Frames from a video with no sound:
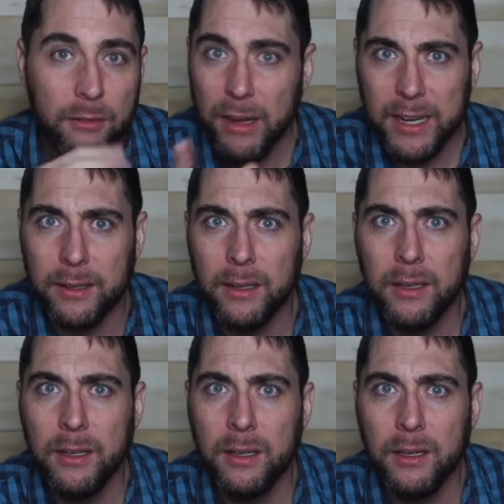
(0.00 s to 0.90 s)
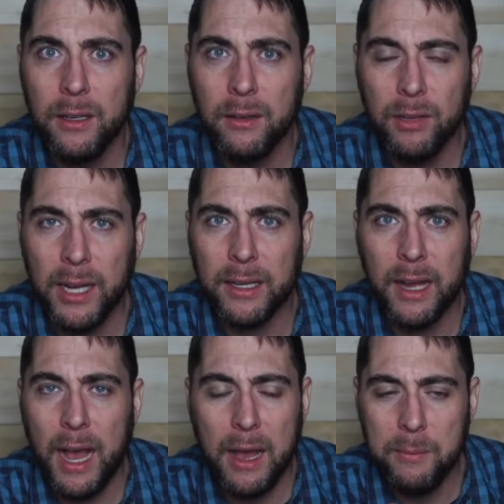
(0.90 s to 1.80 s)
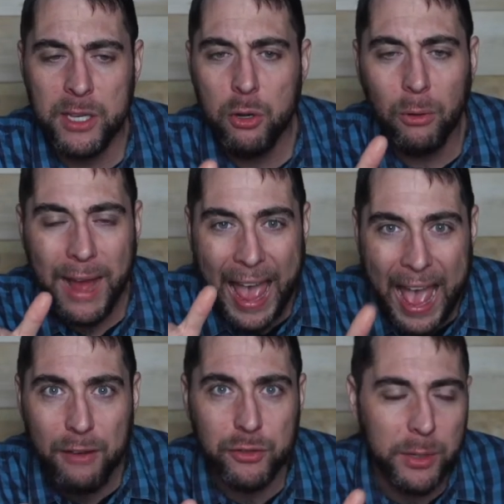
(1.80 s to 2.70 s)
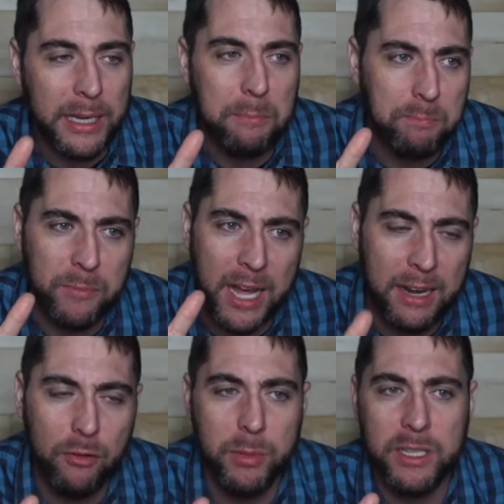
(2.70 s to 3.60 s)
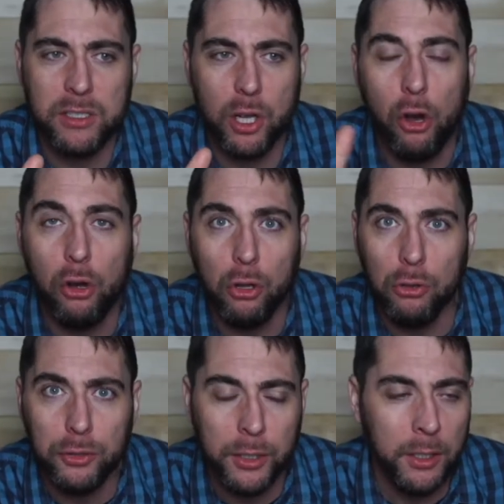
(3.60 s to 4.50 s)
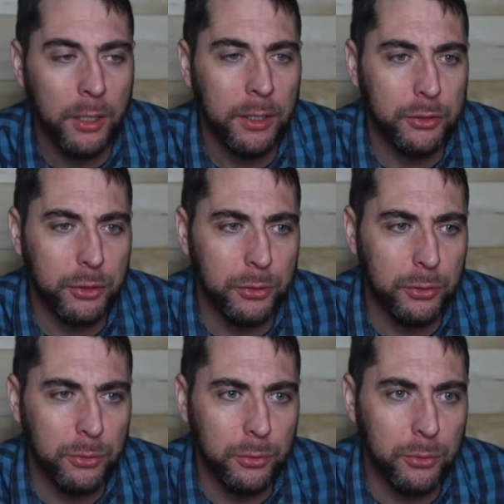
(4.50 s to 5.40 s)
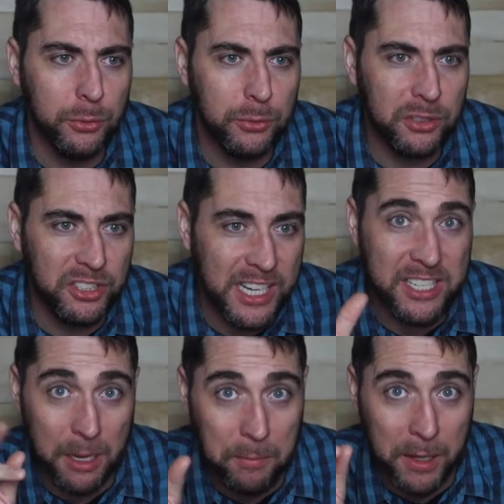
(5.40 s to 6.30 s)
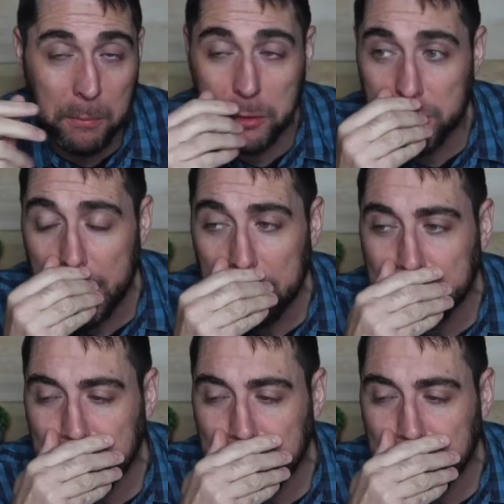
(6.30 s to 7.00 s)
fine. I mean, you don't have to. I get not everybody's called to say something per se.